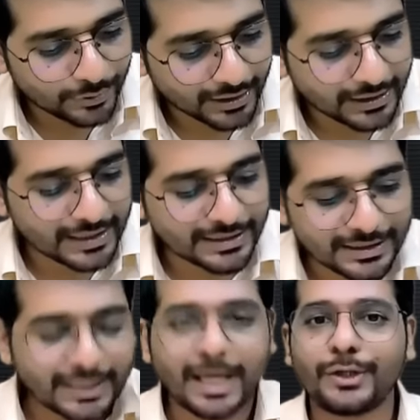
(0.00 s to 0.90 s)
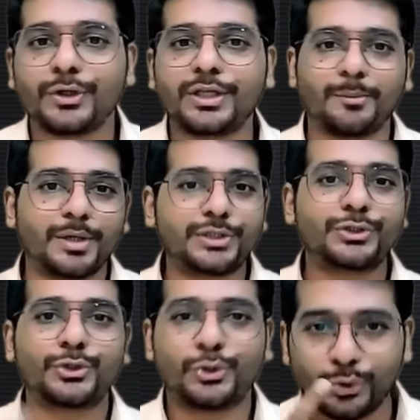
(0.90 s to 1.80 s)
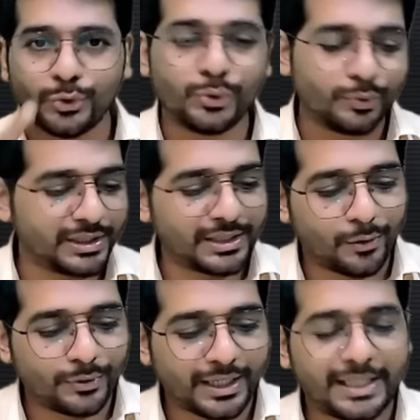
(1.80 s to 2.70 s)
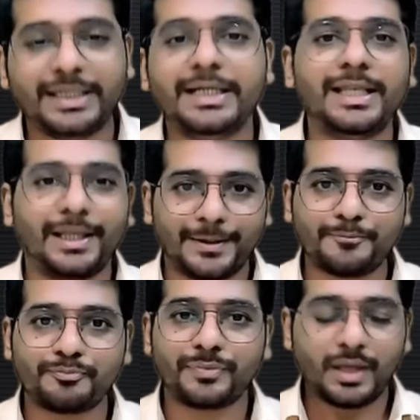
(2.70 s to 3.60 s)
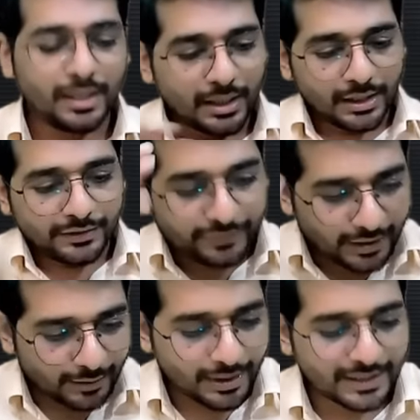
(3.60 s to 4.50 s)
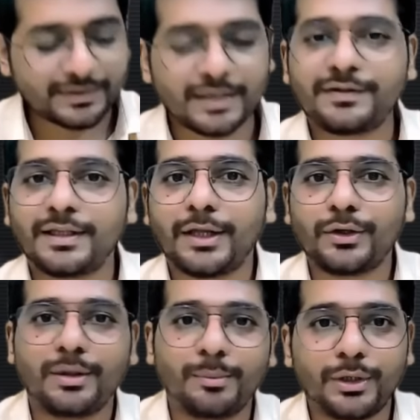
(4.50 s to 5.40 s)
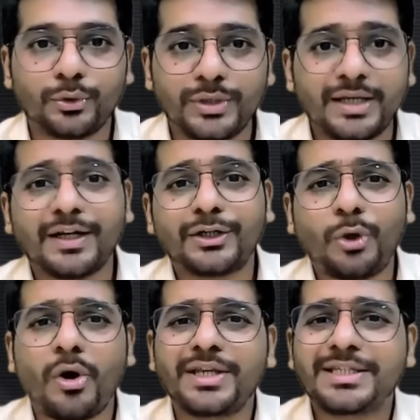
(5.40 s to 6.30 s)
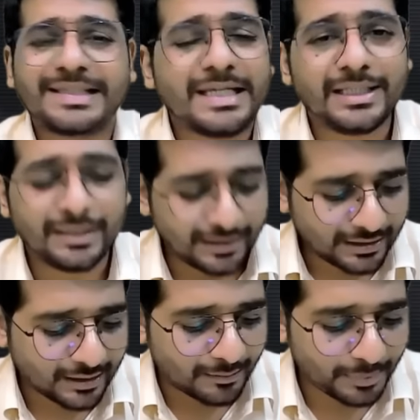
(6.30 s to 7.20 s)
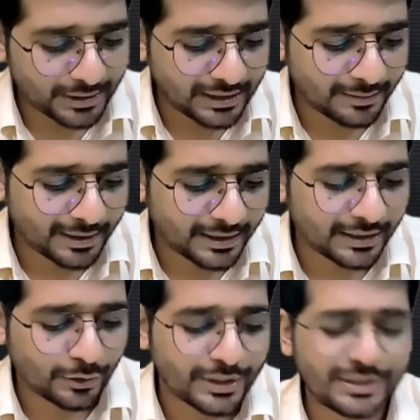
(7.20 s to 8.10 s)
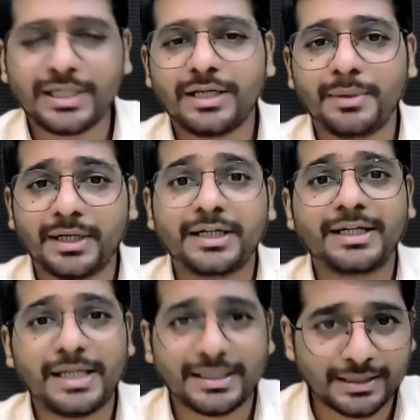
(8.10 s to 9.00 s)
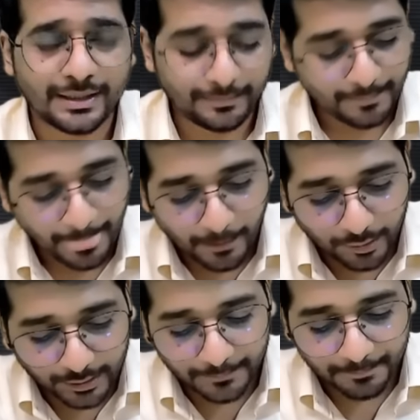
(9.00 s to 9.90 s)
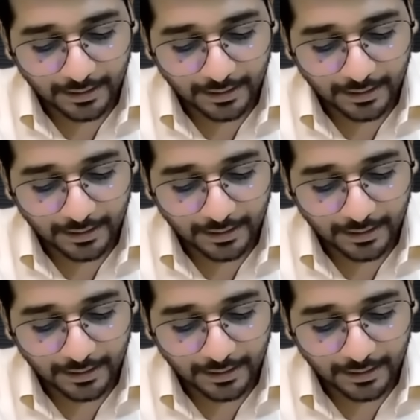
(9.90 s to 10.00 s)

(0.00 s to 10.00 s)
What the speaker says: to the case scenario number 2 without any delay. Sir, what is case scenario number 2? There is a Toy Steel Company Limited, Toy Steel Limited, TSL. Okay.